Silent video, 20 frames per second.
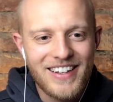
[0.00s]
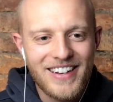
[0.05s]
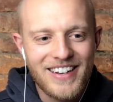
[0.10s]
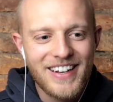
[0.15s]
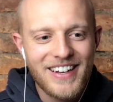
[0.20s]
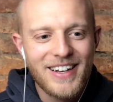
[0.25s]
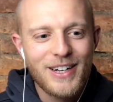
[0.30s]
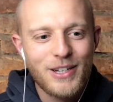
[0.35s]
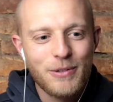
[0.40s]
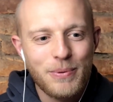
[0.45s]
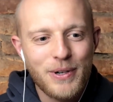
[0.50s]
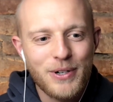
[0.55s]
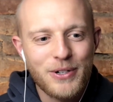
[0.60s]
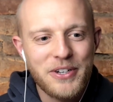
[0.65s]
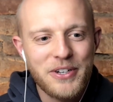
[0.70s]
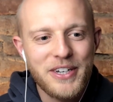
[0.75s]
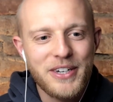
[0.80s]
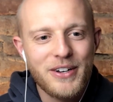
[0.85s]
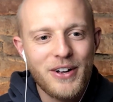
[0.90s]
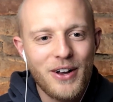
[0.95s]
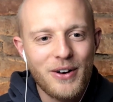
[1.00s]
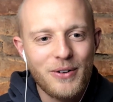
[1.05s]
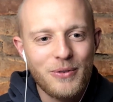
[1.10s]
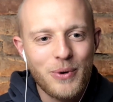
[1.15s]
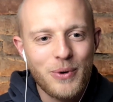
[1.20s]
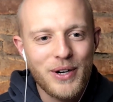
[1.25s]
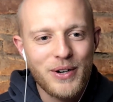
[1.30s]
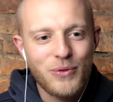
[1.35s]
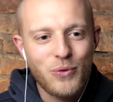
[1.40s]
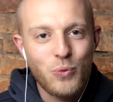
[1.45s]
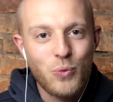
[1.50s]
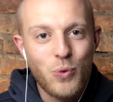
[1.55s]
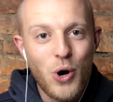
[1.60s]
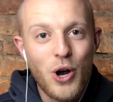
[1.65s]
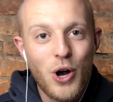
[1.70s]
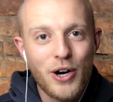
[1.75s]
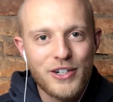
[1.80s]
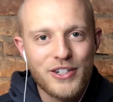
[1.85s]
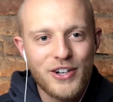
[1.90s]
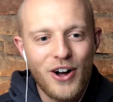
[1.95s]
especially not when
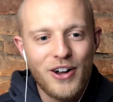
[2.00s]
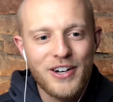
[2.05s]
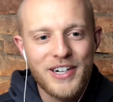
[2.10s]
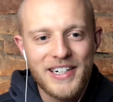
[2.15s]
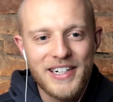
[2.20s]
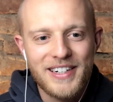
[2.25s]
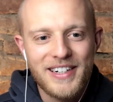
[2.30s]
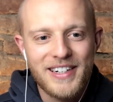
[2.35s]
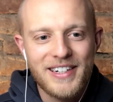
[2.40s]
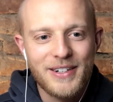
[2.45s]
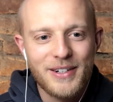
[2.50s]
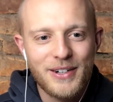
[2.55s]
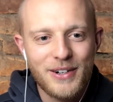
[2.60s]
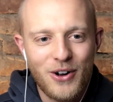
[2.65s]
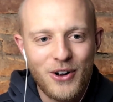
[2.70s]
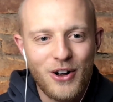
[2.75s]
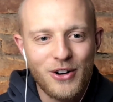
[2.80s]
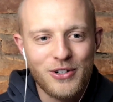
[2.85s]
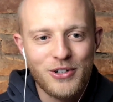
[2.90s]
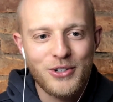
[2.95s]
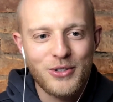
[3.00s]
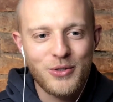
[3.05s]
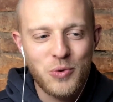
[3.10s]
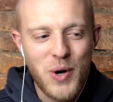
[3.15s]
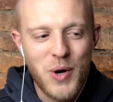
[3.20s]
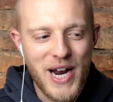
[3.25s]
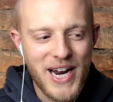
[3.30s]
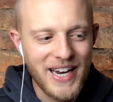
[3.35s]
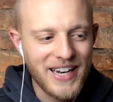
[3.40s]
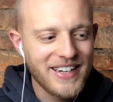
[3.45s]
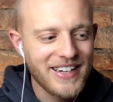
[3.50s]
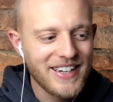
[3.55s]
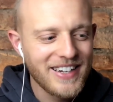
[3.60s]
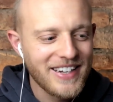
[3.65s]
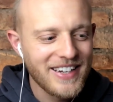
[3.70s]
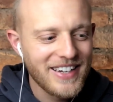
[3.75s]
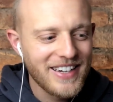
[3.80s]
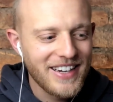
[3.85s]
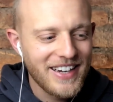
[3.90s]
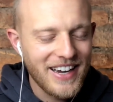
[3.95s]
worked on it in a conscious way.
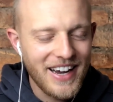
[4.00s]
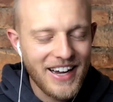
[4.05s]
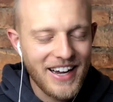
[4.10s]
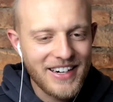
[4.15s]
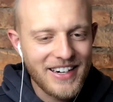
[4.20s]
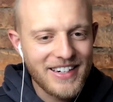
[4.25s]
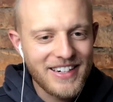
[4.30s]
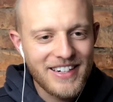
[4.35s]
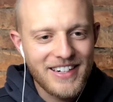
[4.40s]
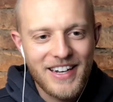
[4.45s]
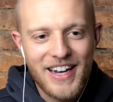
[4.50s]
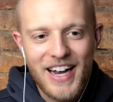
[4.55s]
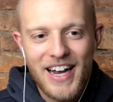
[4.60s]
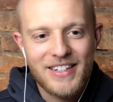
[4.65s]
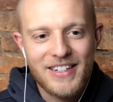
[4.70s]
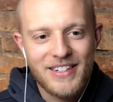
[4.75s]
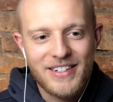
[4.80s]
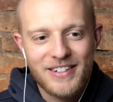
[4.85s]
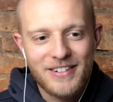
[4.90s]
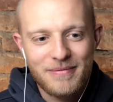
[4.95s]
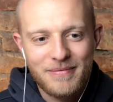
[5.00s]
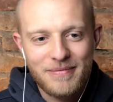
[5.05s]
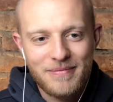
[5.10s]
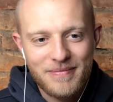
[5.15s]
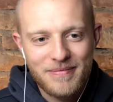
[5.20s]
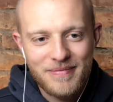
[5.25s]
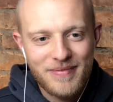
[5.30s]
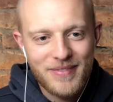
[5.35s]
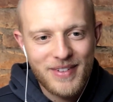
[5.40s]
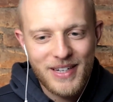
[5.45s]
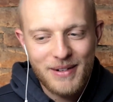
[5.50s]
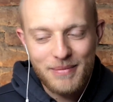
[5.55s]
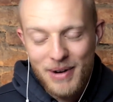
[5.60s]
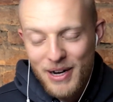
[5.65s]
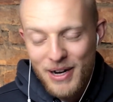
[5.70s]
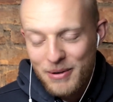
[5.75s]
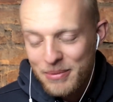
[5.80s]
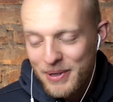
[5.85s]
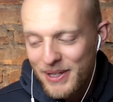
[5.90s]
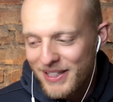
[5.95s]
And it hasn't, in my
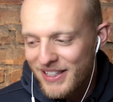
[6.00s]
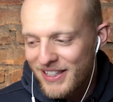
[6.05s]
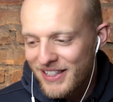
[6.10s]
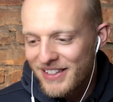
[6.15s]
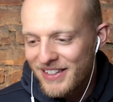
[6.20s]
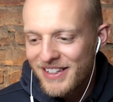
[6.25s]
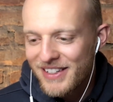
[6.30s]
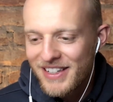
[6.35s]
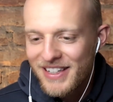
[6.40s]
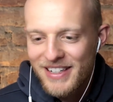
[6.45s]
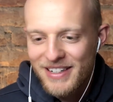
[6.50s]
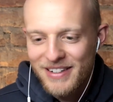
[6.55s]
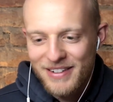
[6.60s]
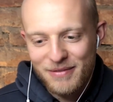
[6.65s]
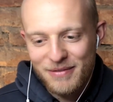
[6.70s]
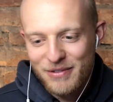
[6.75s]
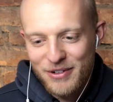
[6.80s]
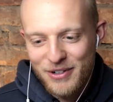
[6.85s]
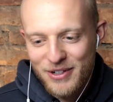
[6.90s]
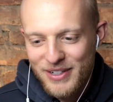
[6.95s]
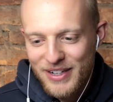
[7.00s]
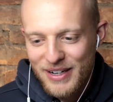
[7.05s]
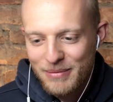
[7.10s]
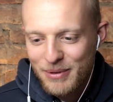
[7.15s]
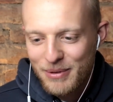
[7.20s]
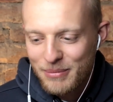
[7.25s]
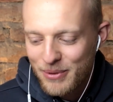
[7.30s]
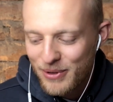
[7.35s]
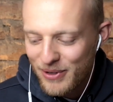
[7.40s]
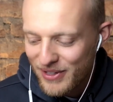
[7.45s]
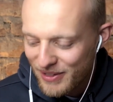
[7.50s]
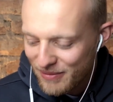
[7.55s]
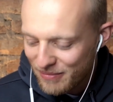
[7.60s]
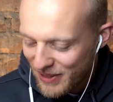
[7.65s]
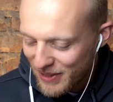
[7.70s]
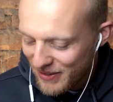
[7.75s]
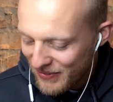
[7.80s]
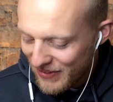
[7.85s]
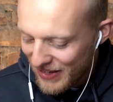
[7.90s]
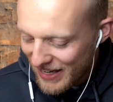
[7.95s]
opinion, in, for example, Berlin.
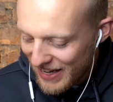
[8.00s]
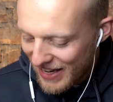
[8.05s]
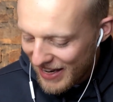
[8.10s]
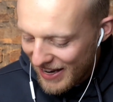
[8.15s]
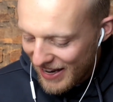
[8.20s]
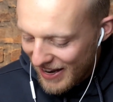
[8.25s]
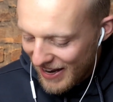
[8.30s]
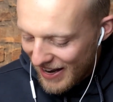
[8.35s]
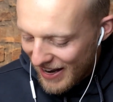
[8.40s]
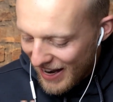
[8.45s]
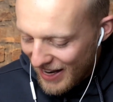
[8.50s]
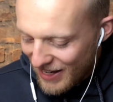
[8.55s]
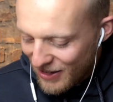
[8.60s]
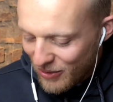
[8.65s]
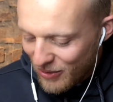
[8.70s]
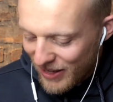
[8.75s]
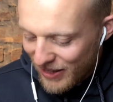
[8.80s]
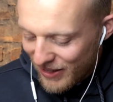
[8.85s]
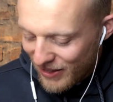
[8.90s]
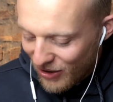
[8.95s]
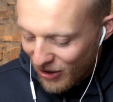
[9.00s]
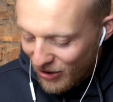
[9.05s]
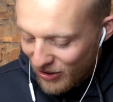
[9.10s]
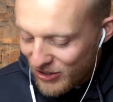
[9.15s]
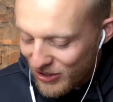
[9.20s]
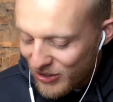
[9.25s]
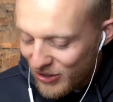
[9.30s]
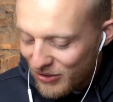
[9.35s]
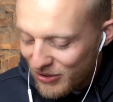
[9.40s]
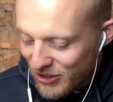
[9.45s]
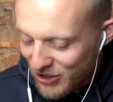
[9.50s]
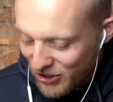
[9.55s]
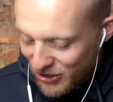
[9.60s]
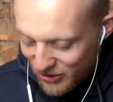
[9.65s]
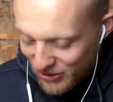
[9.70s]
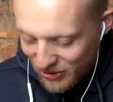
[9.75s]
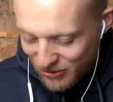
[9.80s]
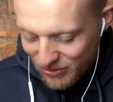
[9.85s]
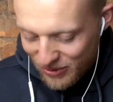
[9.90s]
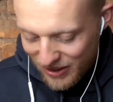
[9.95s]
But anyway, long story
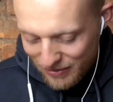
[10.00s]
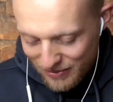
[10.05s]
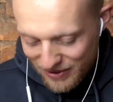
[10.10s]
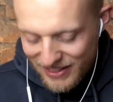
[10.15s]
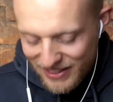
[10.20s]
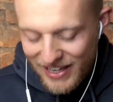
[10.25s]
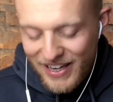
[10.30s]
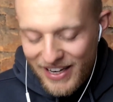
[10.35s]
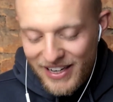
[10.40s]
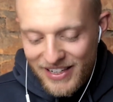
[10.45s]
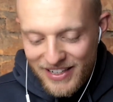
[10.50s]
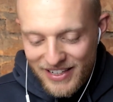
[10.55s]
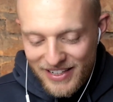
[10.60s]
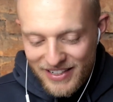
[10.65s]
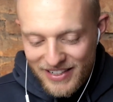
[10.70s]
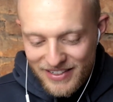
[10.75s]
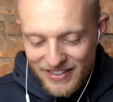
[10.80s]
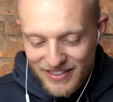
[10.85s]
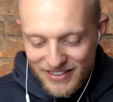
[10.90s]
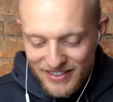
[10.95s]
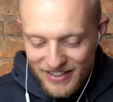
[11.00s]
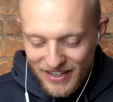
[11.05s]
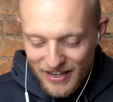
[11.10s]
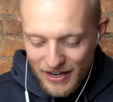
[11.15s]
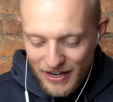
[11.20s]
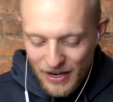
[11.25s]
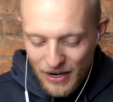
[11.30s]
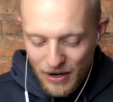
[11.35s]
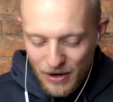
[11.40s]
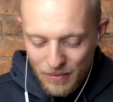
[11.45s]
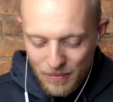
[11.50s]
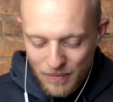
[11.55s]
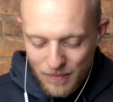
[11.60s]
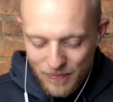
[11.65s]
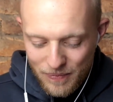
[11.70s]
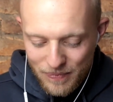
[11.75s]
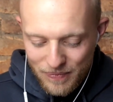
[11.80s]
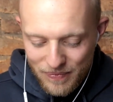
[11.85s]
short, what I'm saying is, and